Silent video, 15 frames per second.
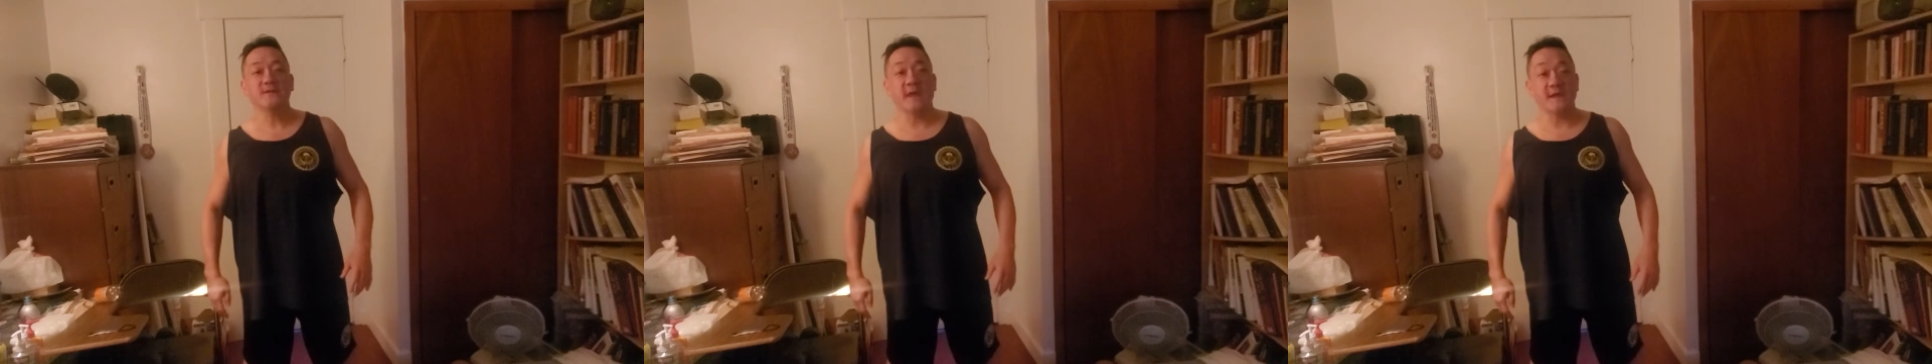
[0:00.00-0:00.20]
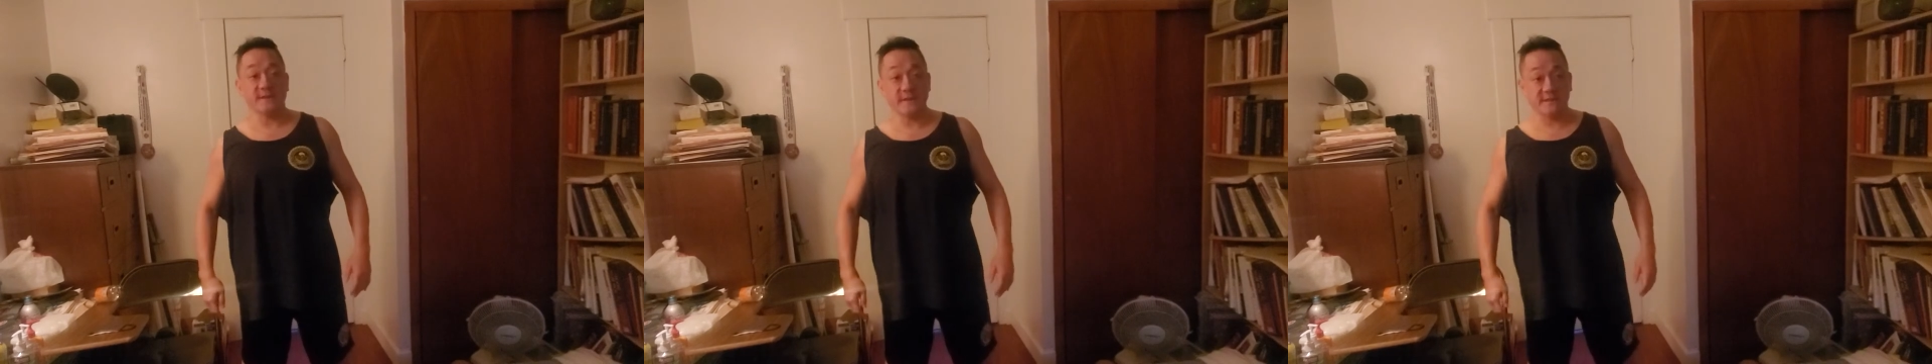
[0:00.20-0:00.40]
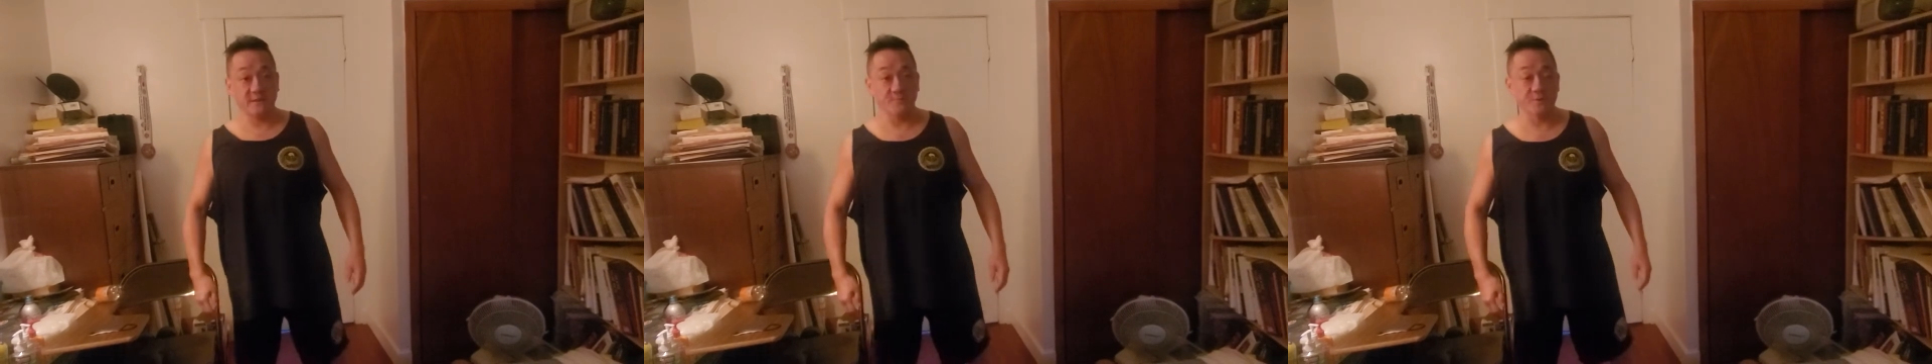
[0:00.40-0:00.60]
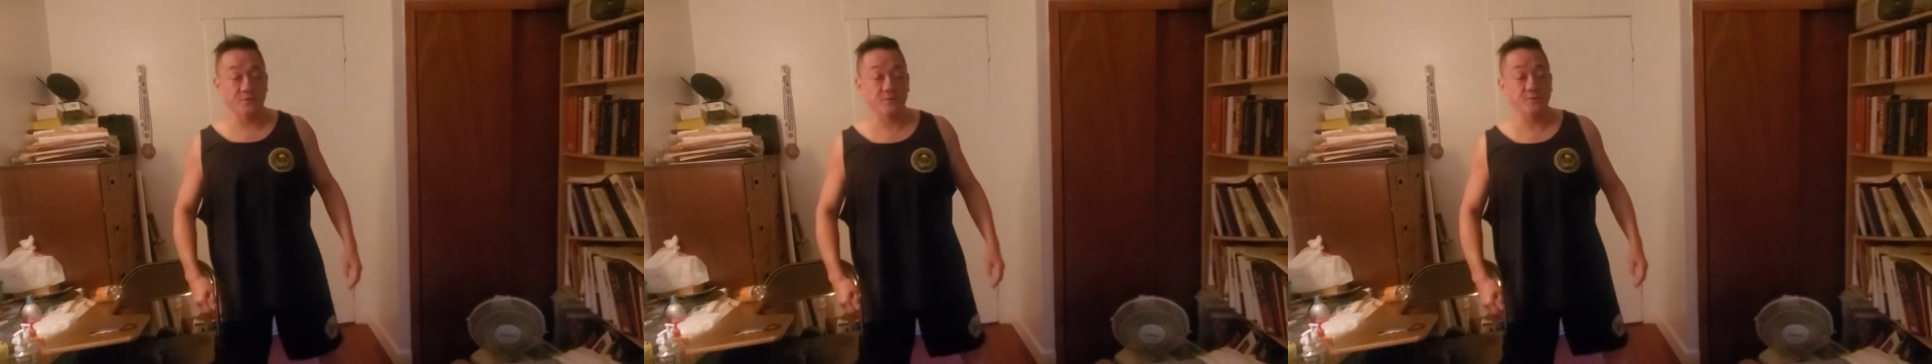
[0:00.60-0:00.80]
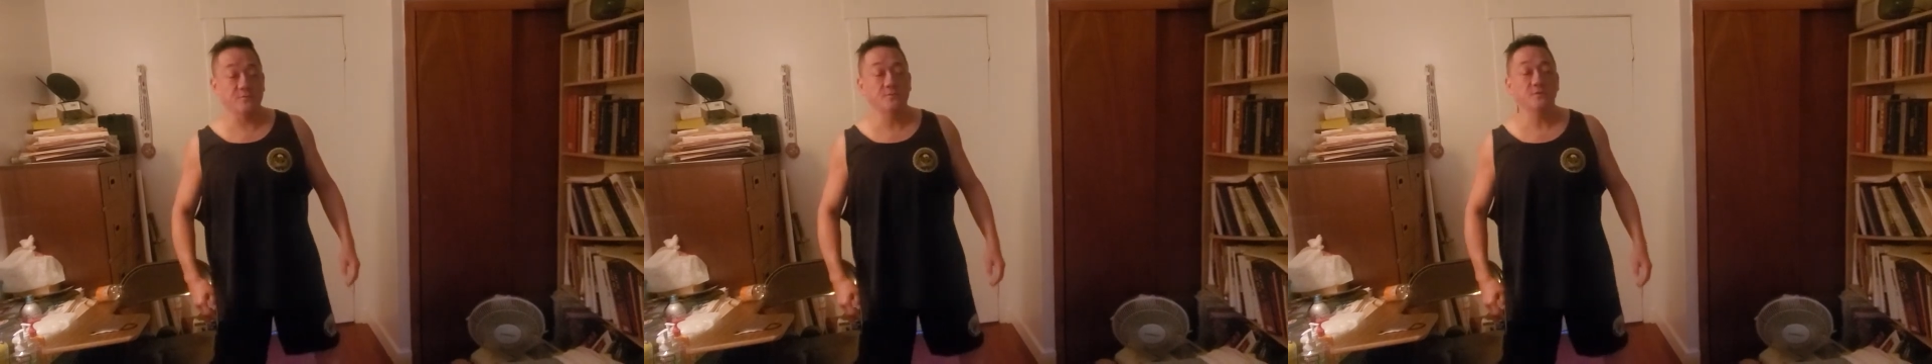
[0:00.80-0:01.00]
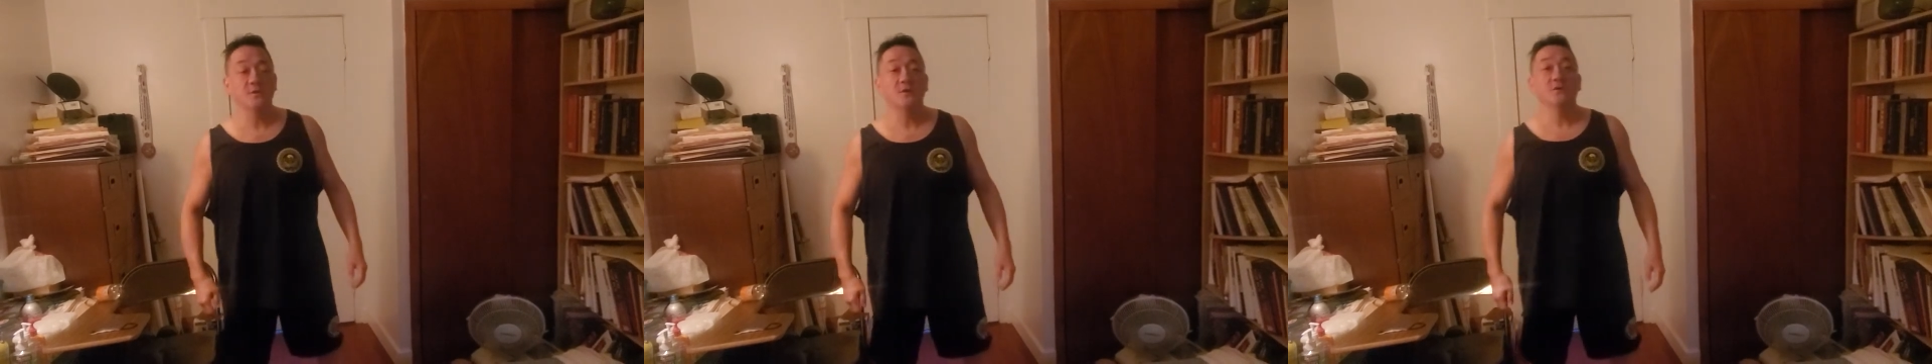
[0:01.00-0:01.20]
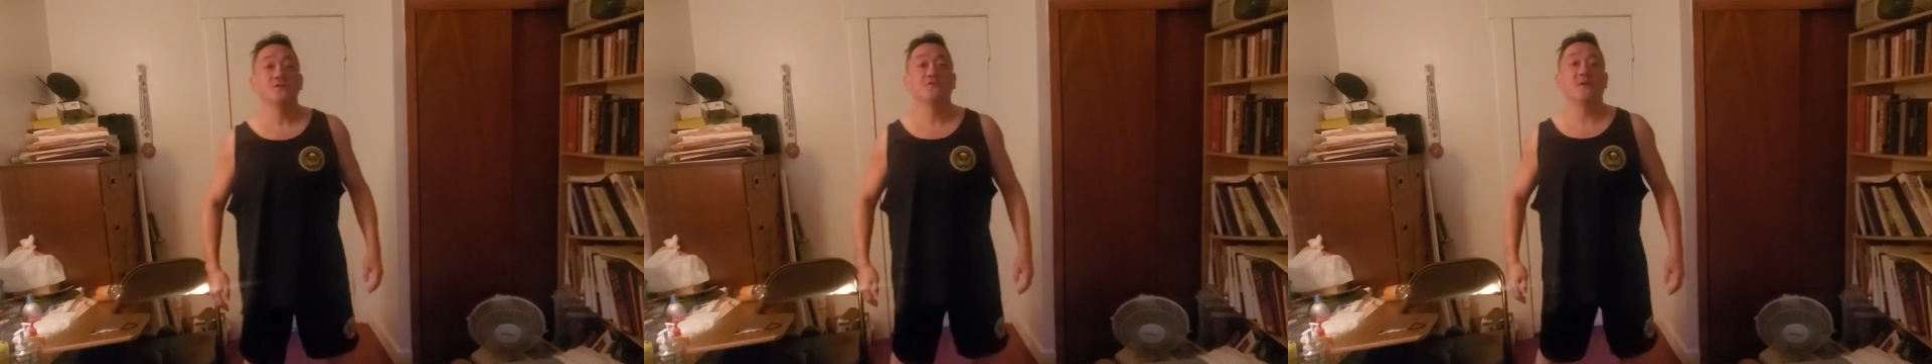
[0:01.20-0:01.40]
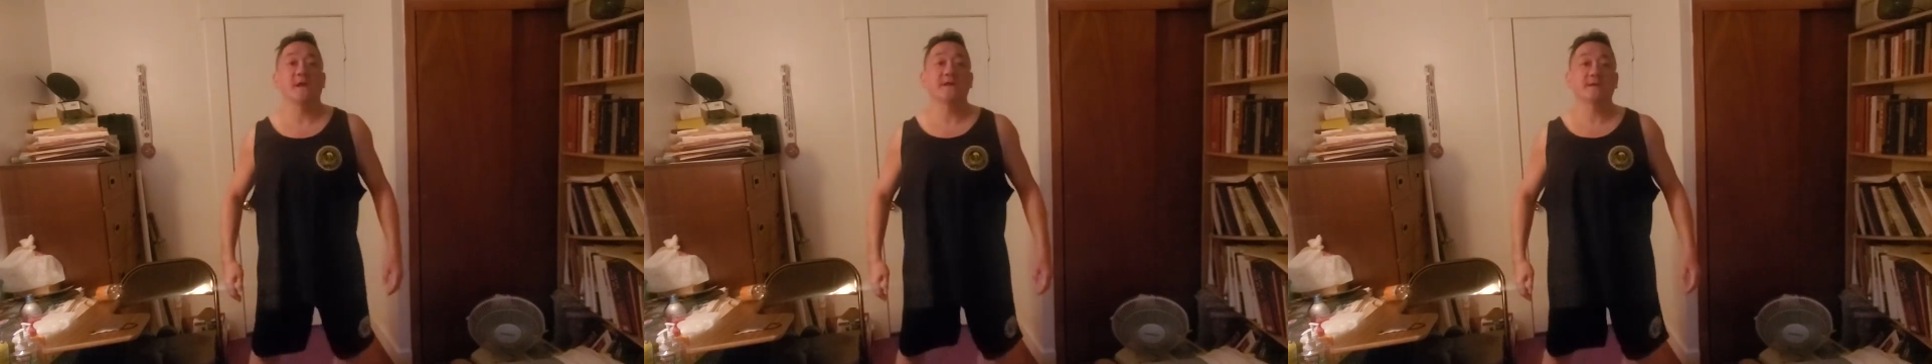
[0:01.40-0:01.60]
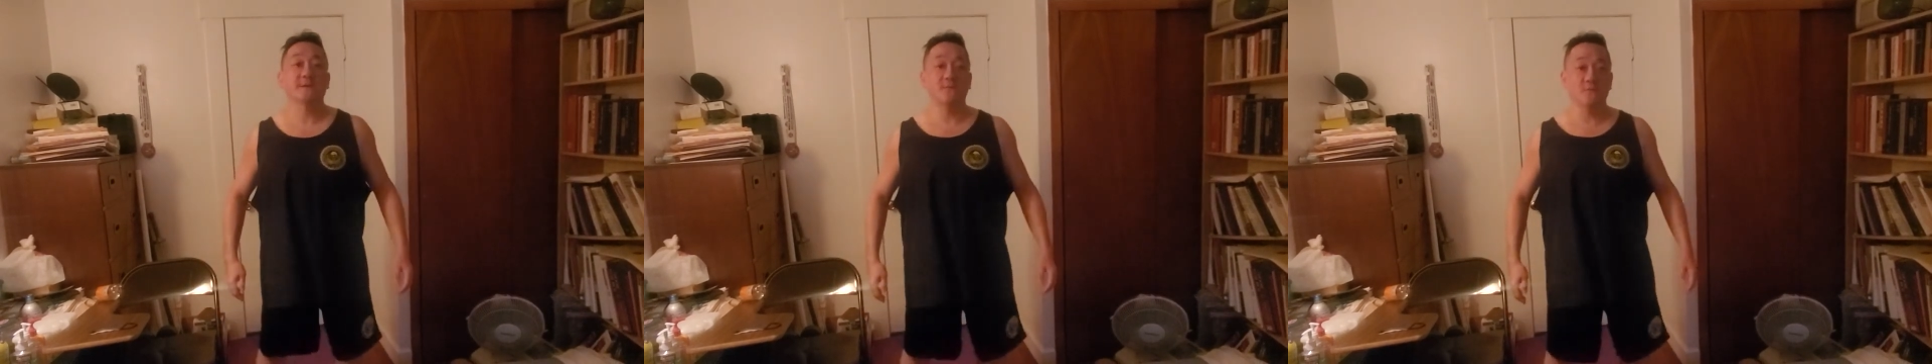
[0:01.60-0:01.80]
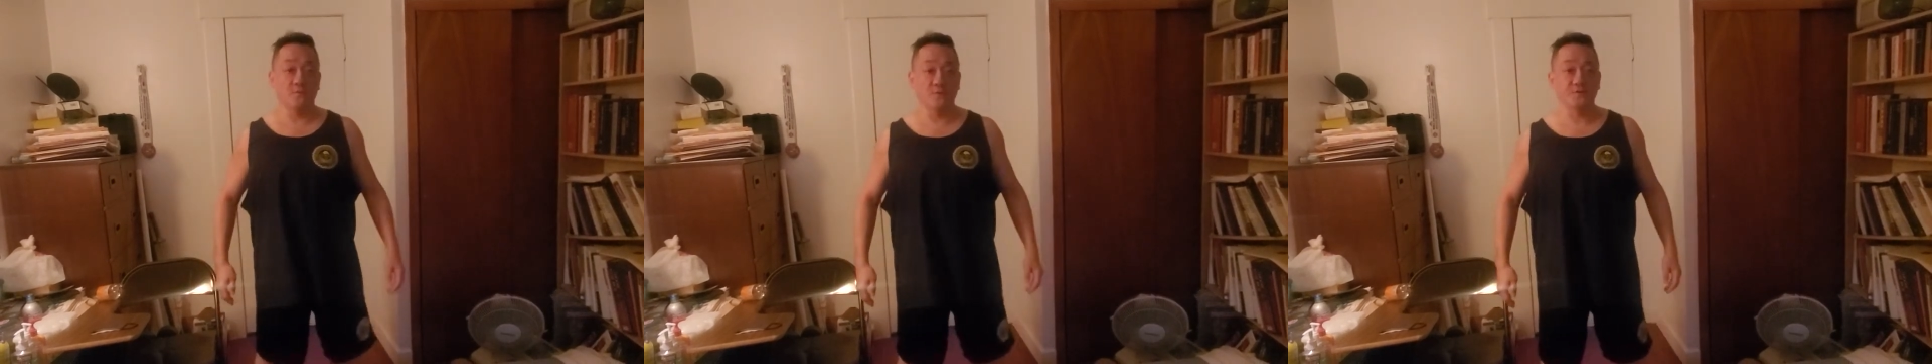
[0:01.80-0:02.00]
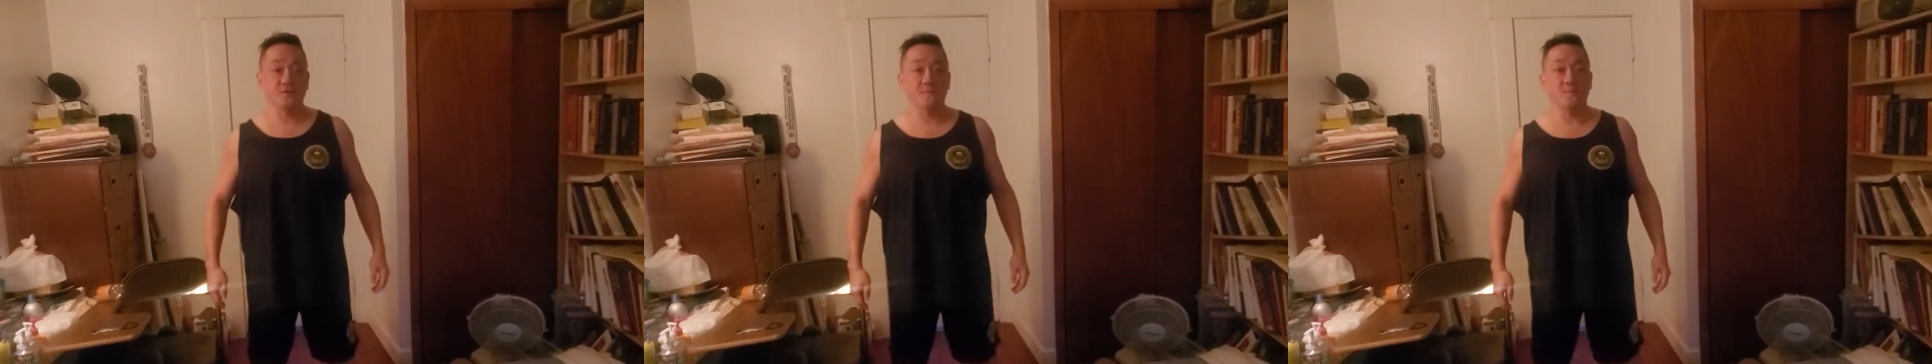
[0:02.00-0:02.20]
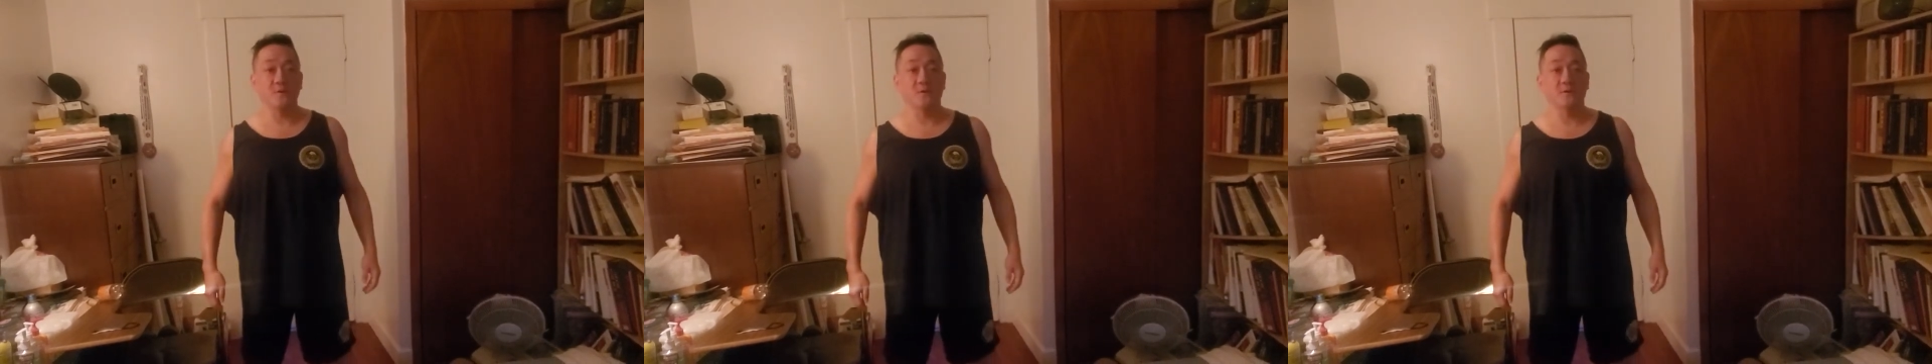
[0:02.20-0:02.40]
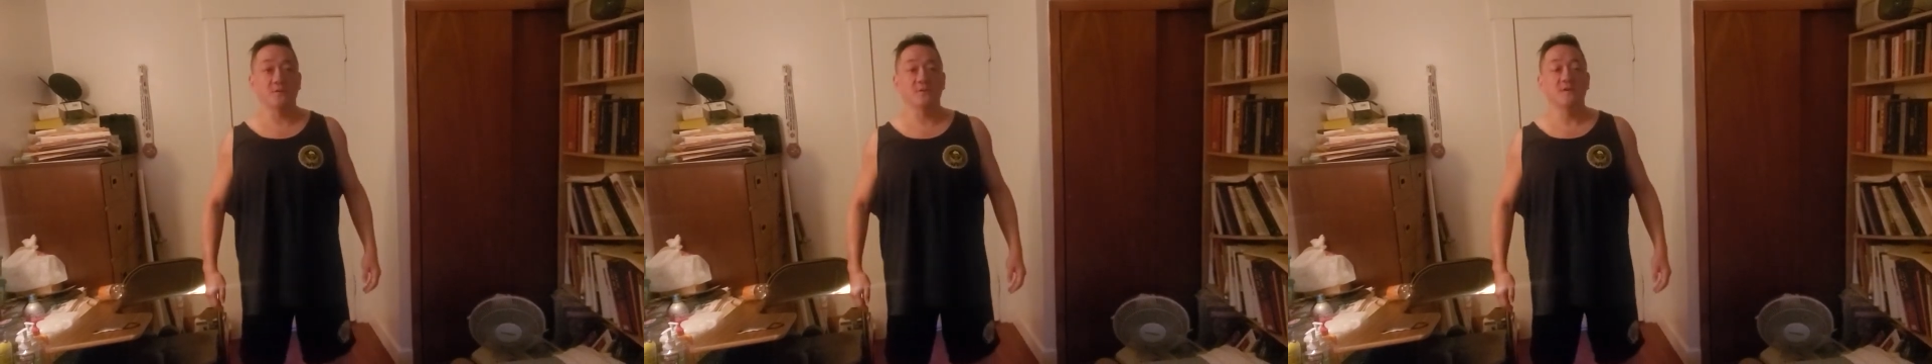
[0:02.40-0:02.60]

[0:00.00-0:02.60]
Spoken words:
technique number two, Dragon Rolls the Ball.